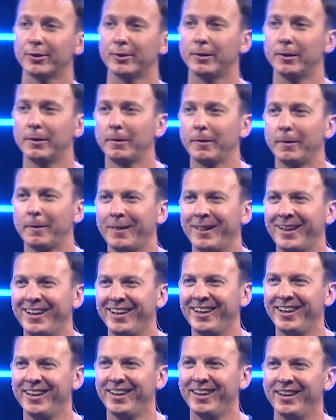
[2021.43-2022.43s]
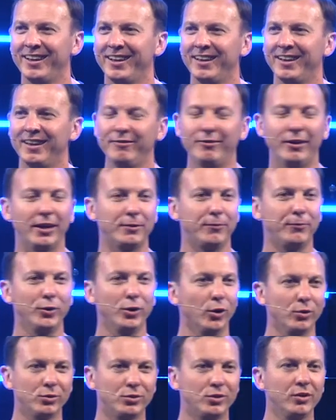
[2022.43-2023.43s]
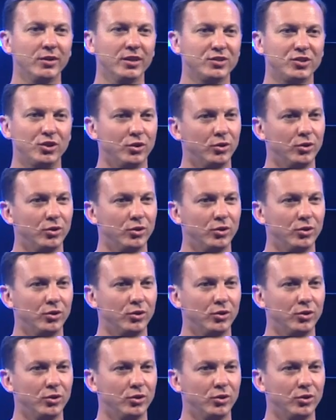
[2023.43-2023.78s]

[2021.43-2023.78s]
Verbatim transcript: In fact, if you don't do this,